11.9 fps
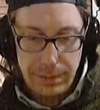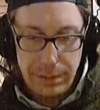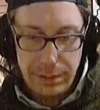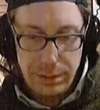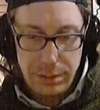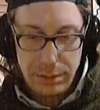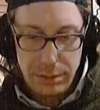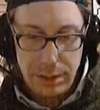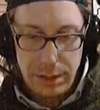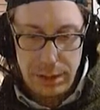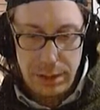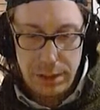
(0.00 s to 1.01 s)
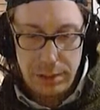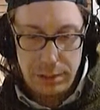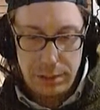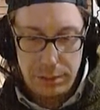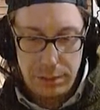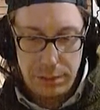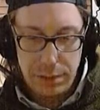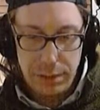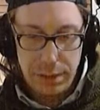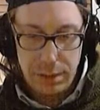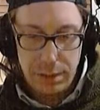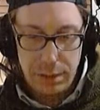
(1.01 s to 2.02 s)
the Nikkei is still going
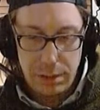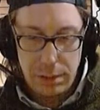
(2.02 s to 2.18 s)
down.